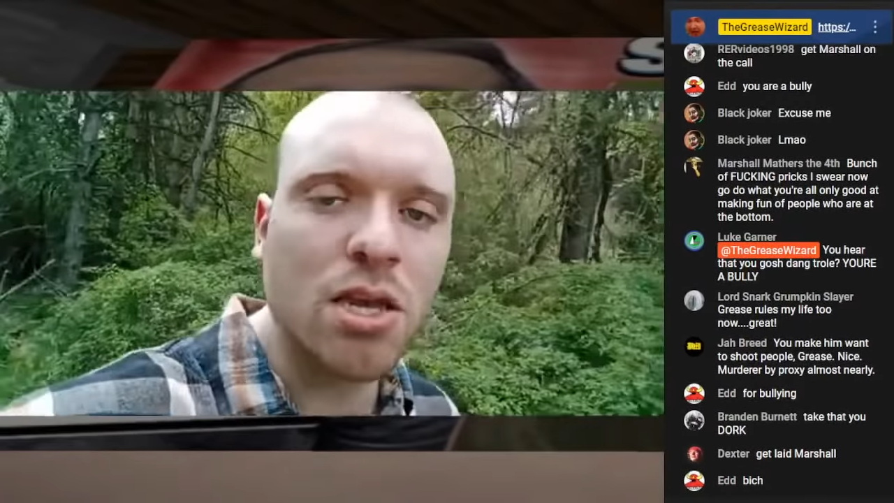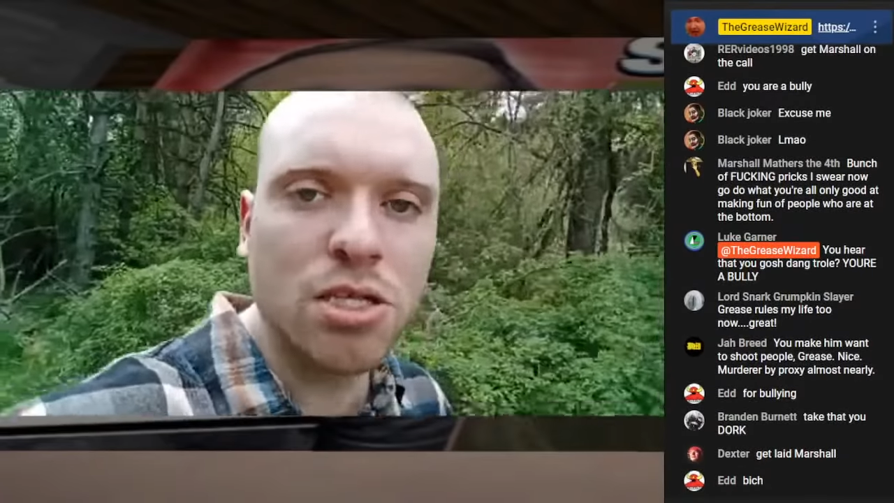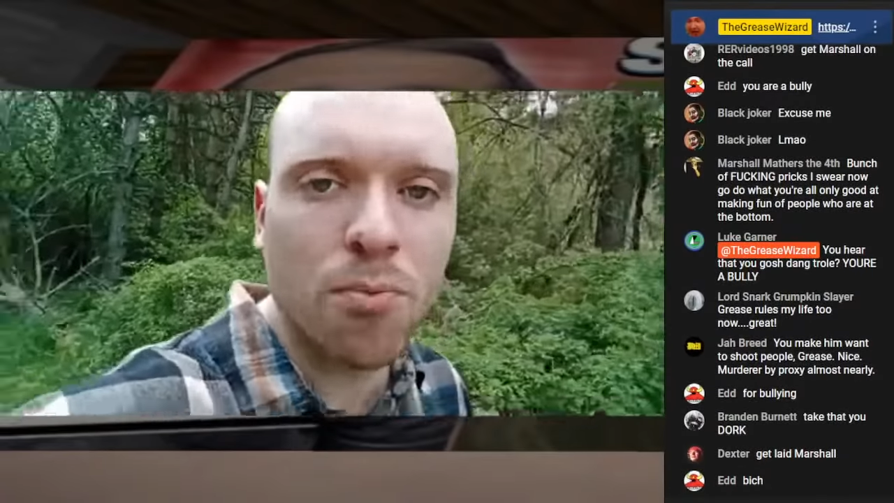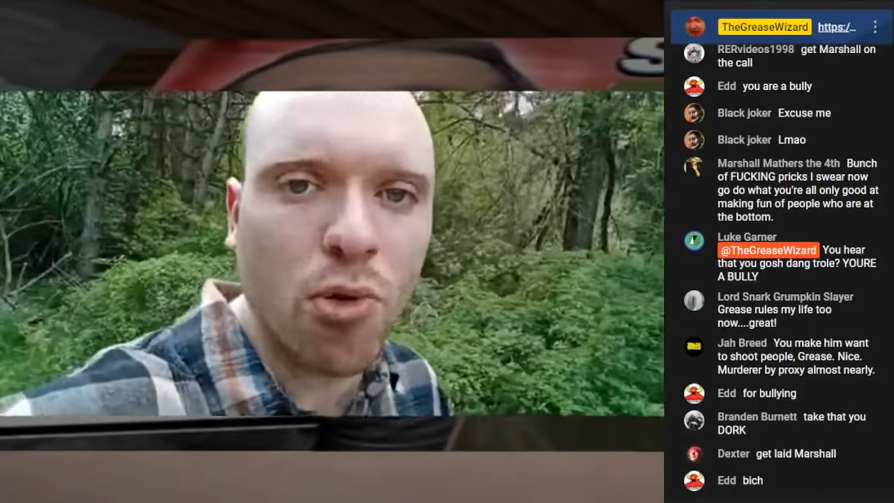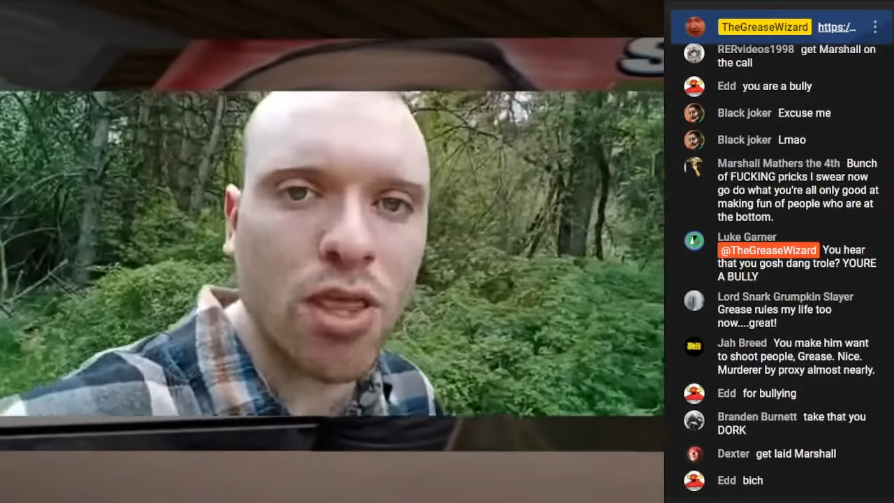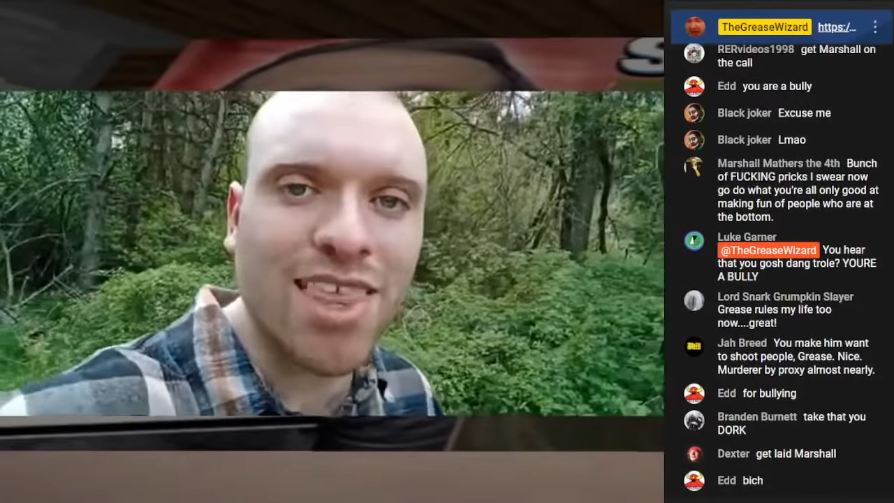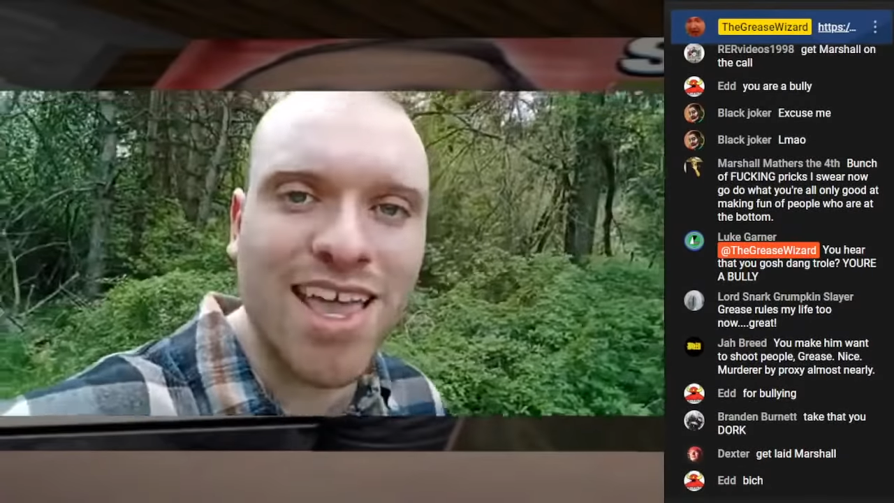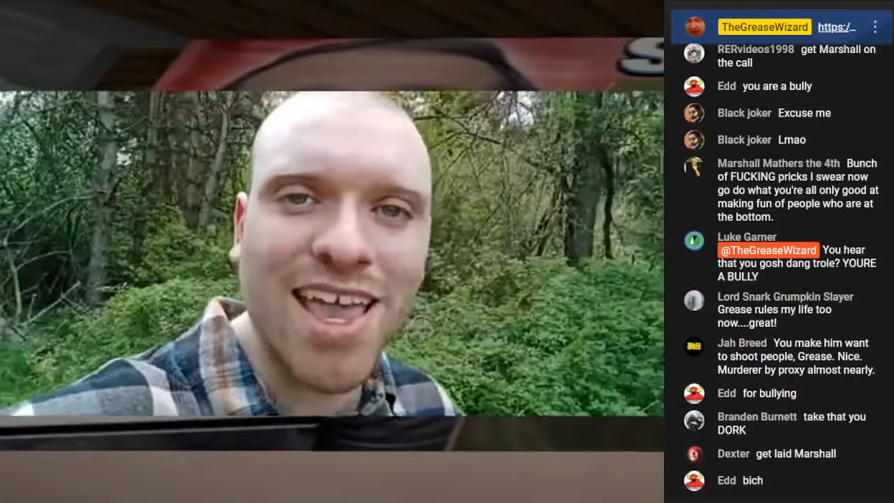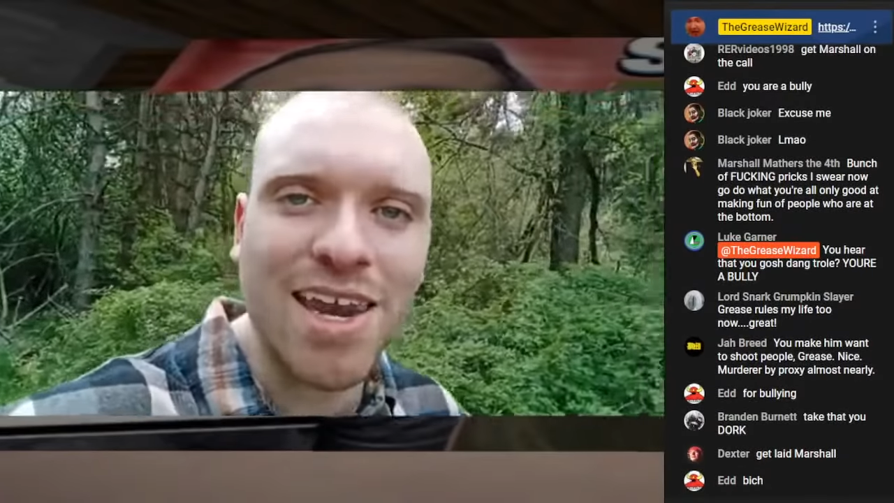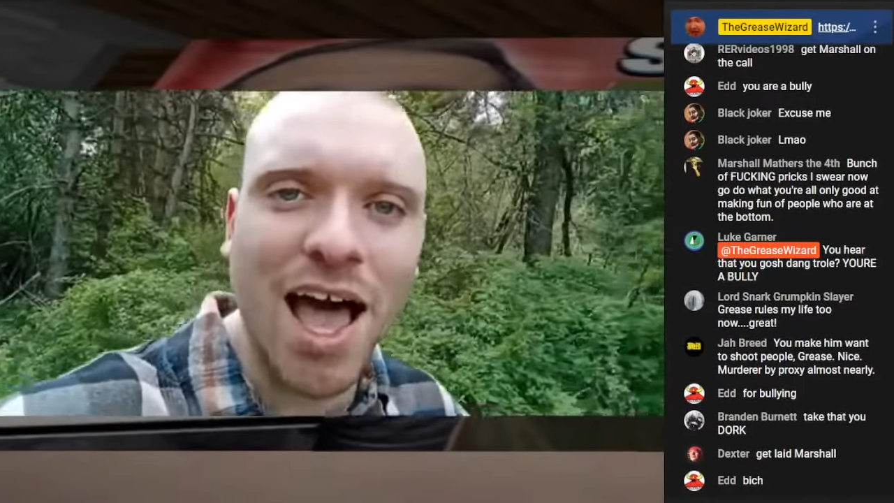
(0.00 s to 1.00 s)
to the point
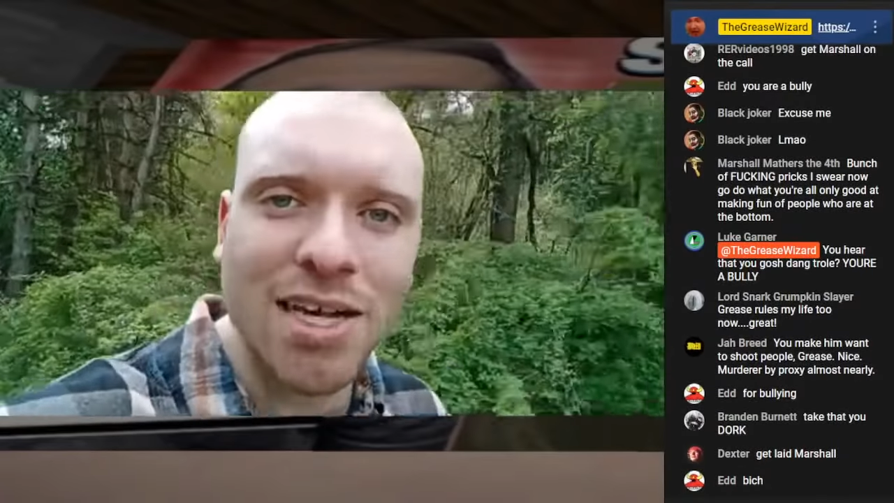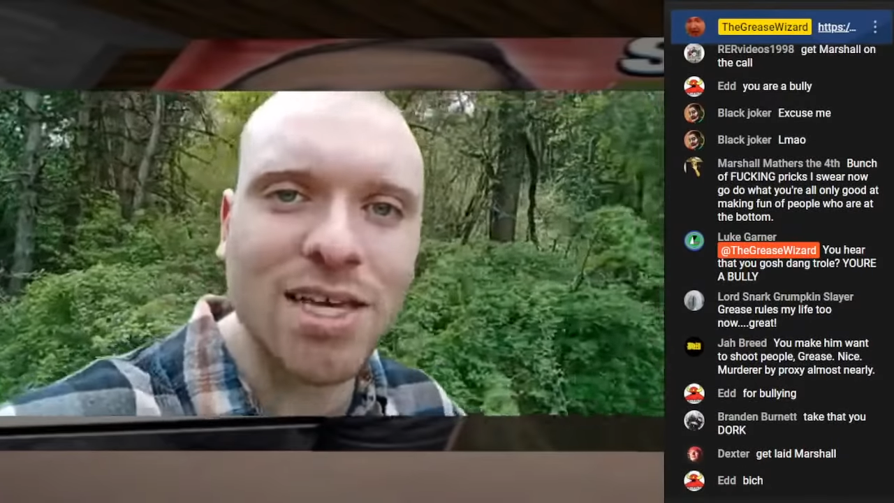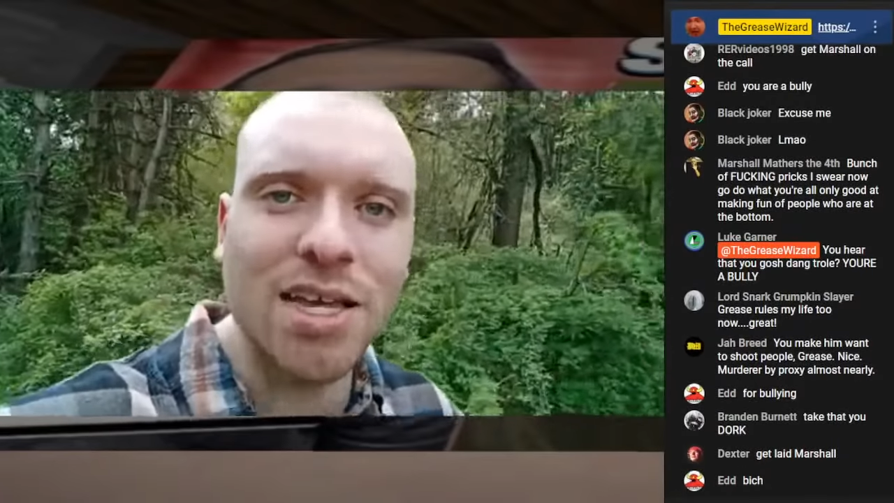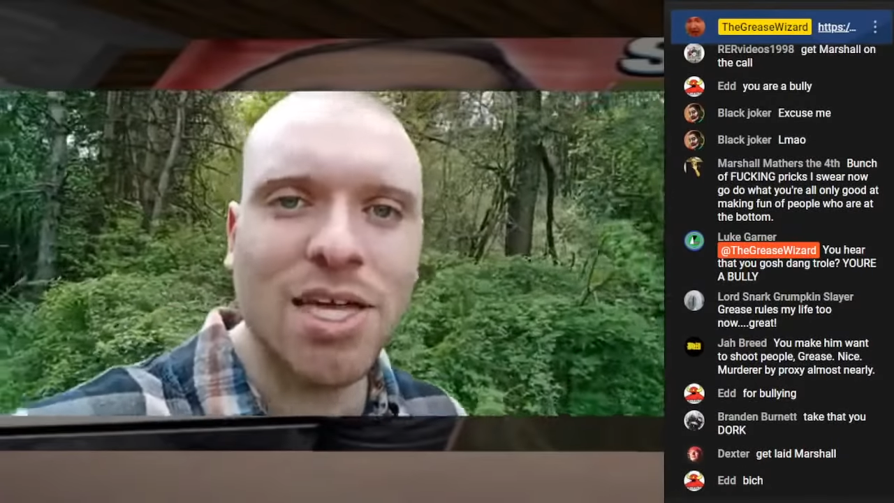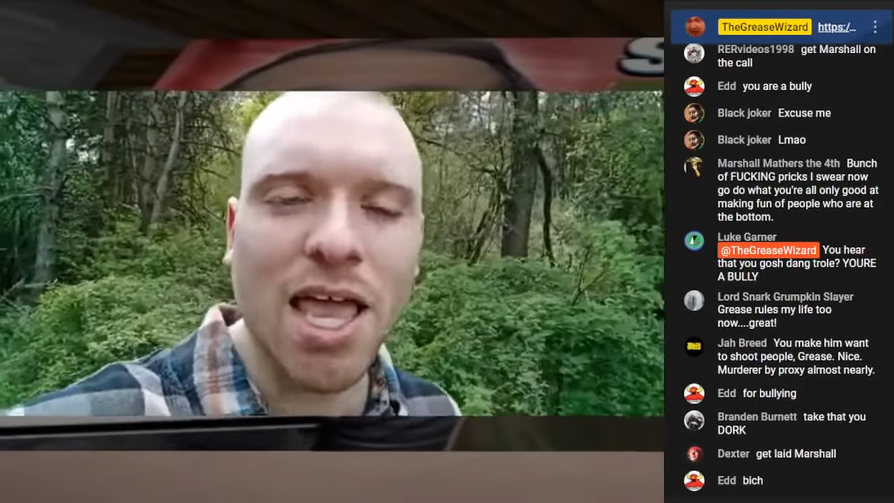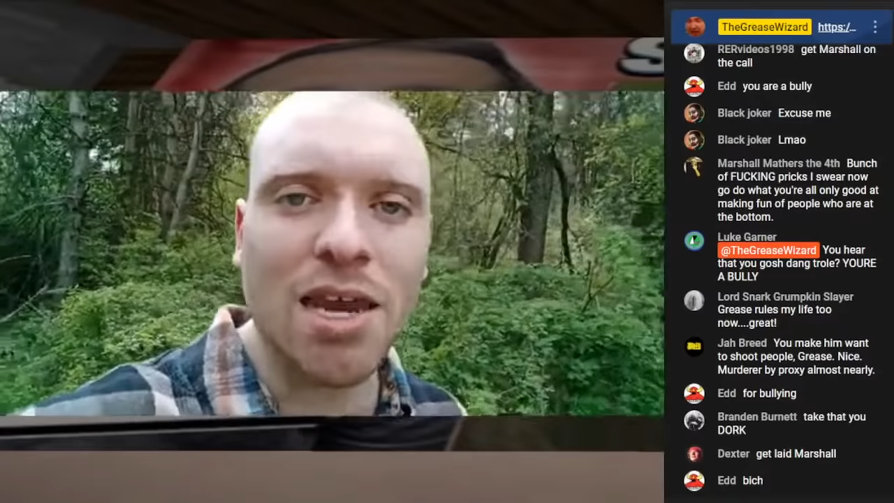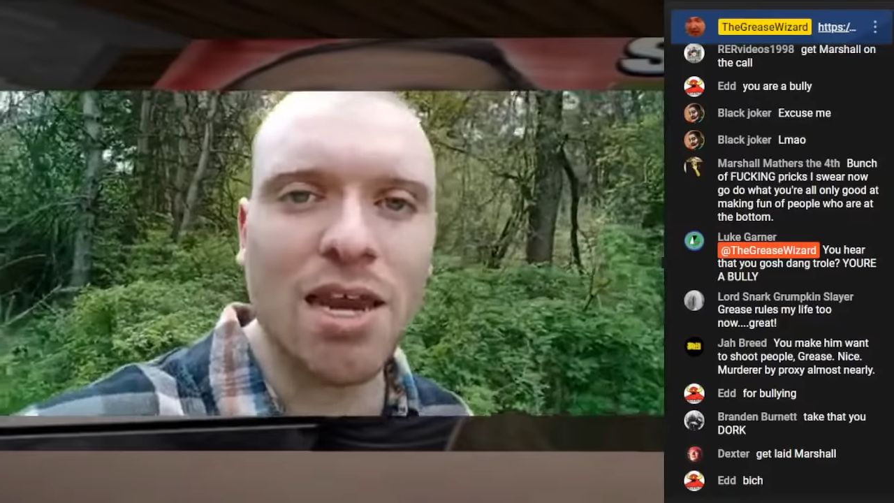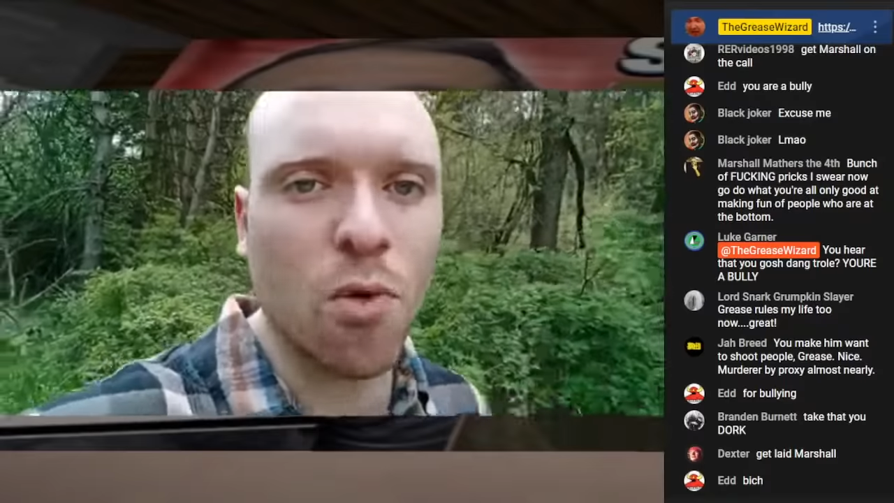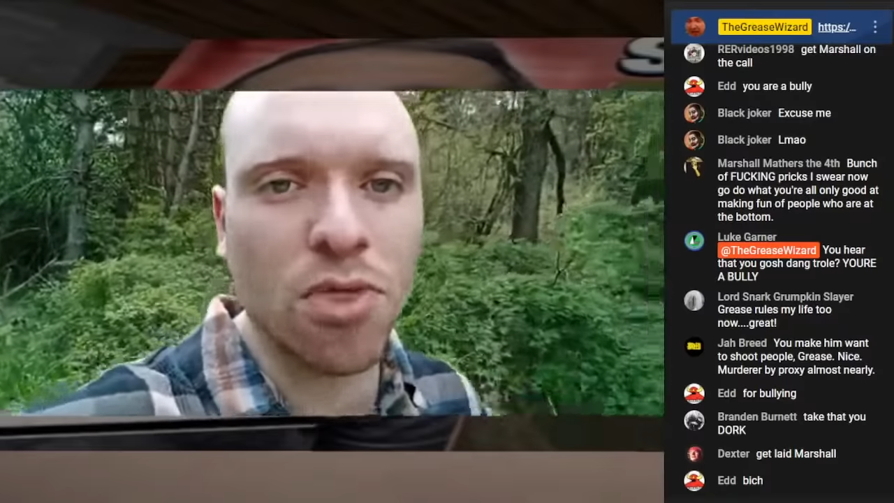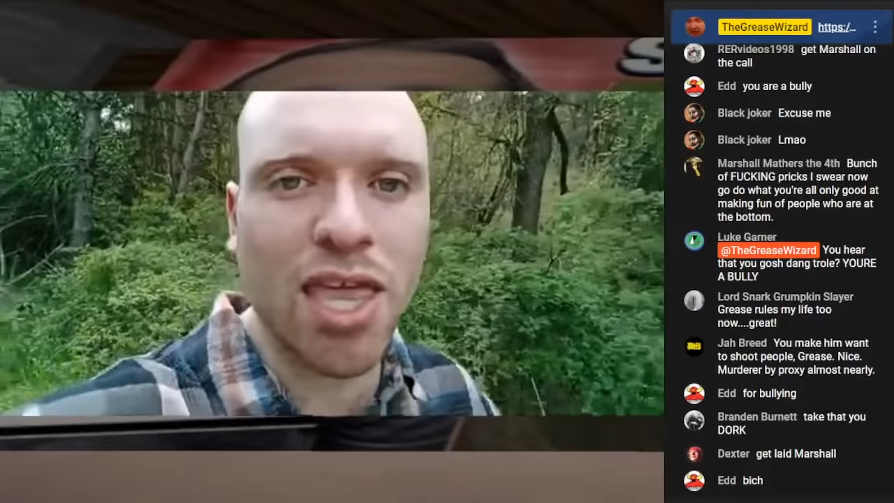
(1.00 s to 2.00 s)
they cannot take it anymore.